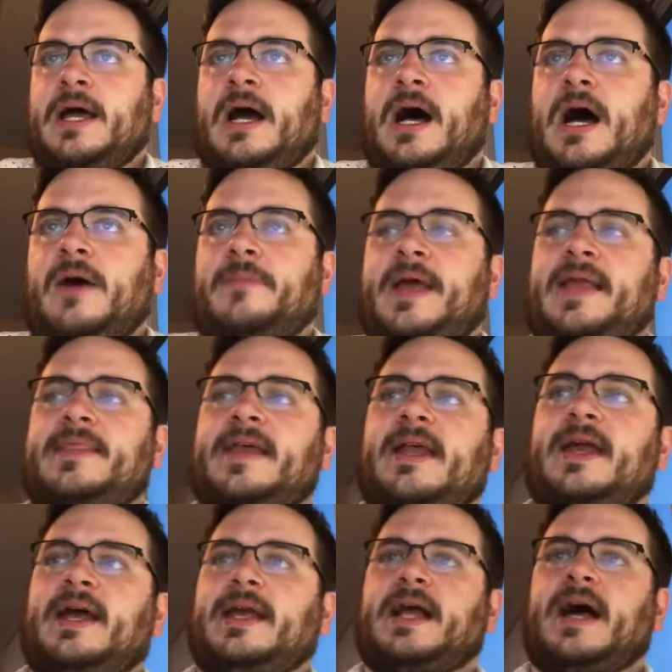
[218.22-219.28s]
And
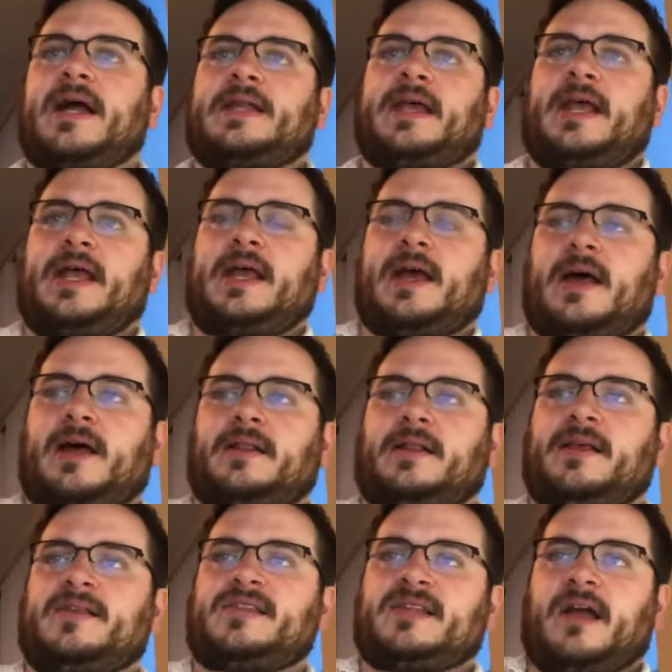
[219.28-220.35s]
then I got a
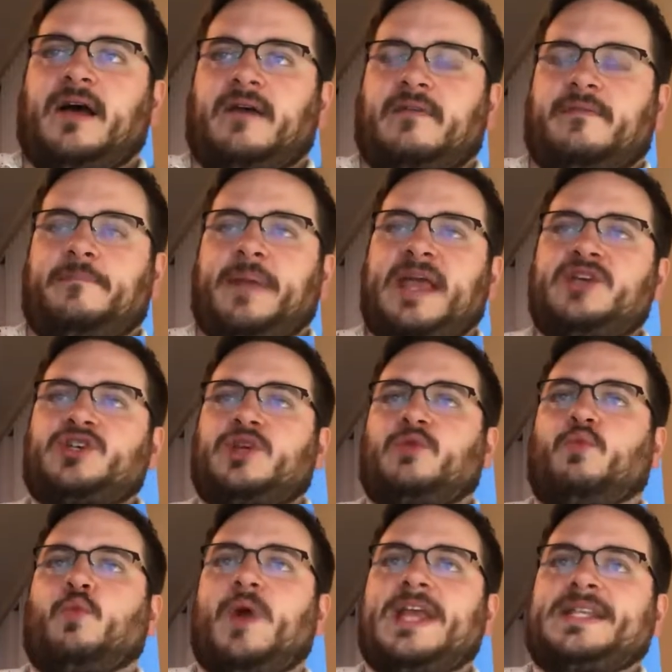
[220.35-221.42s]
list of
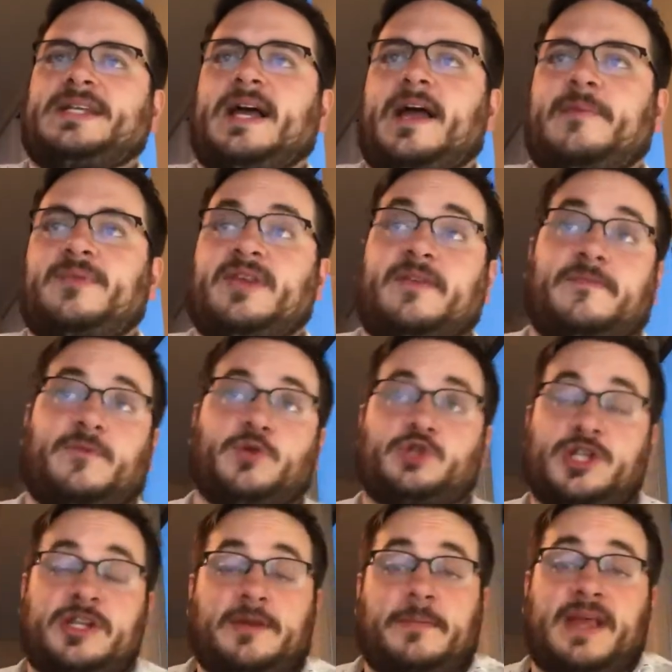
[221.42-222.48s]
patient wait times. And
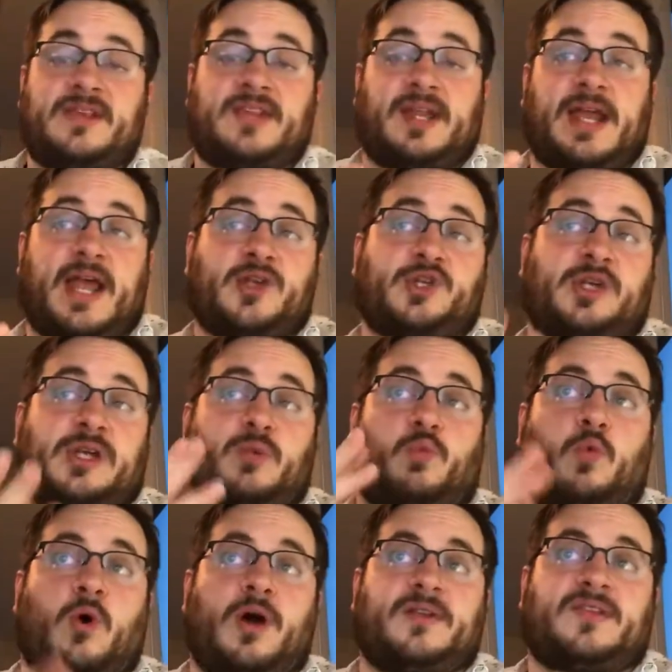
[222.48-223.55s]
Virginia Mason actually
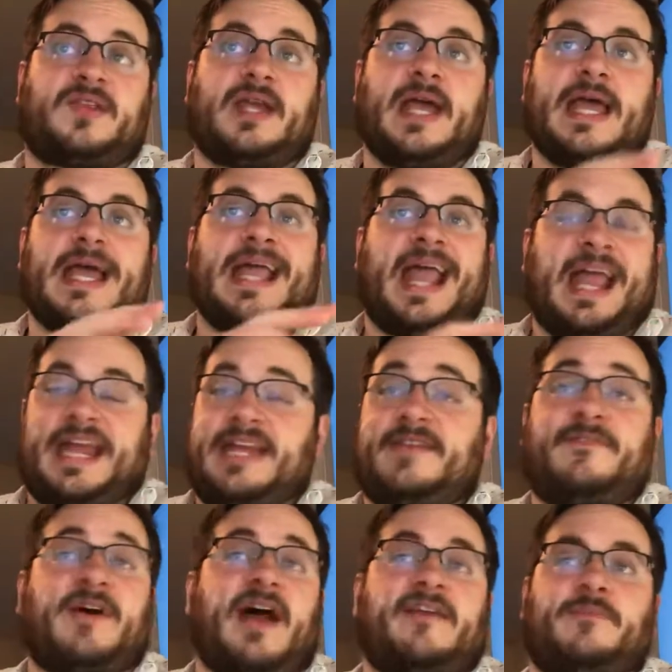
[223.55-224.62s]
wants
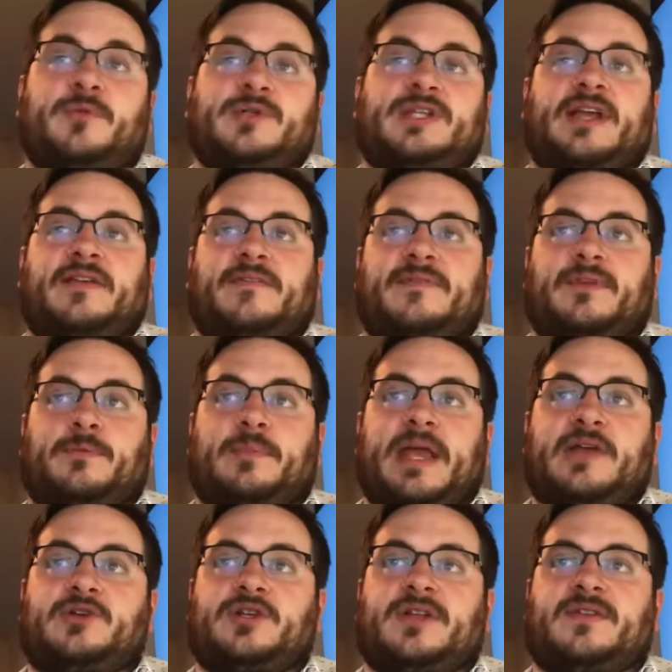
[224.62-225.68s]
85% of their
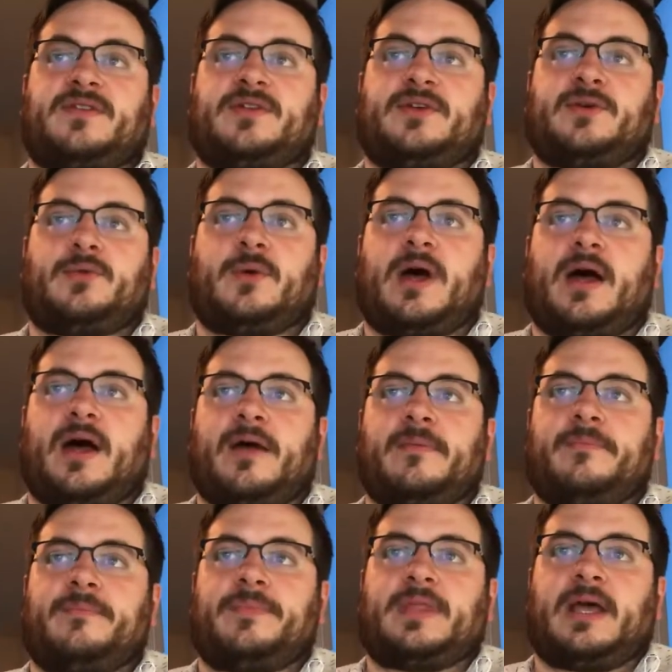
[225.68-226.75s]
patients
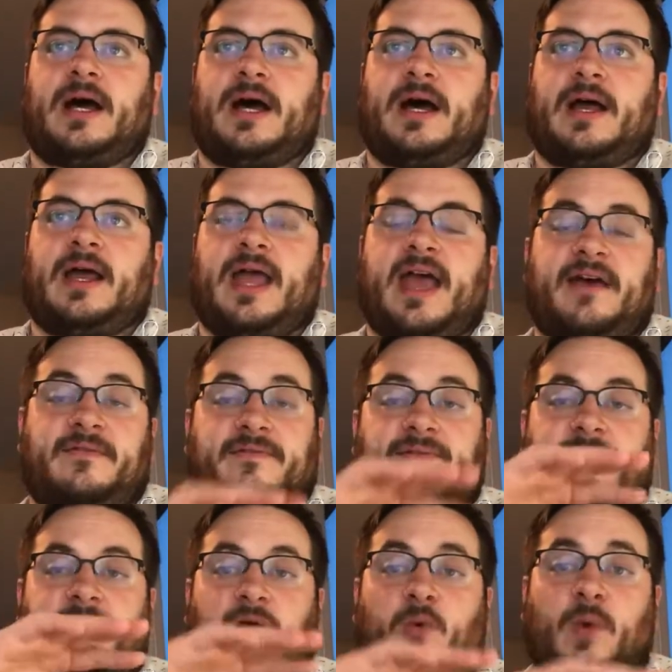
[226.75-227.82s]
to
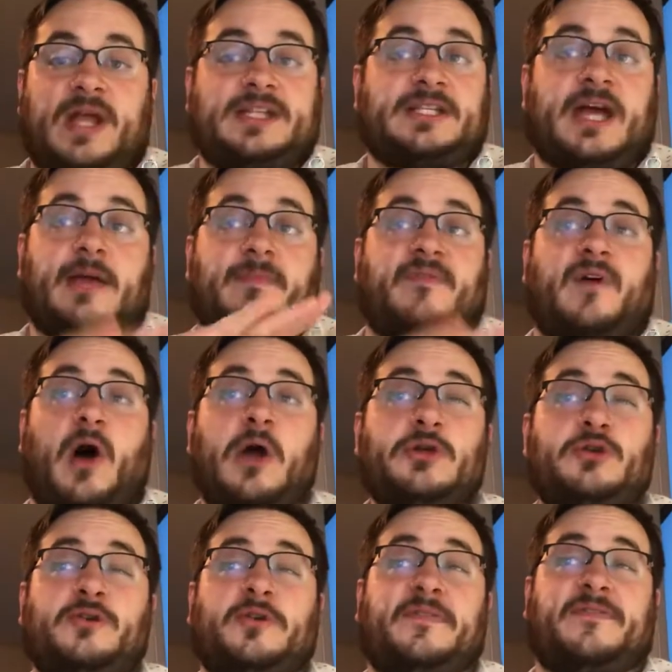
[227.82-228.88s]
have a wait time of
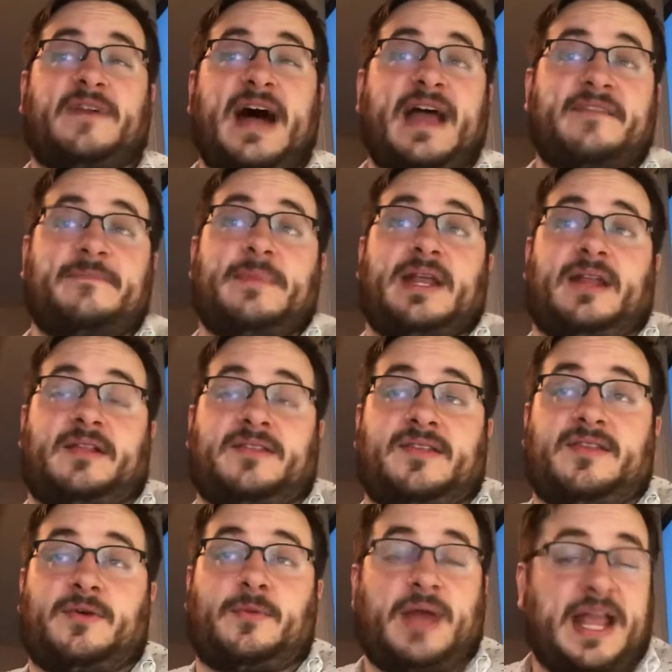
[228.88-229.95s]
under 5 minutes,
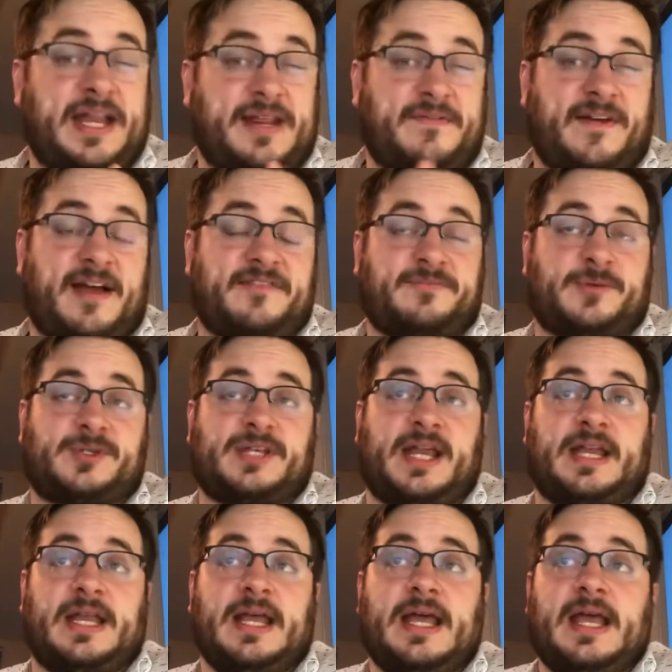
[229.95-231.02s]
so
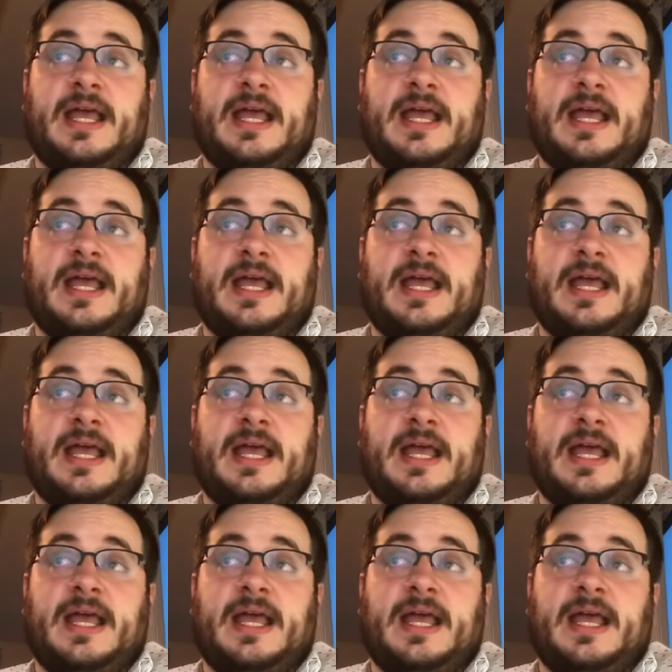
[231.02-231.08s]
85%.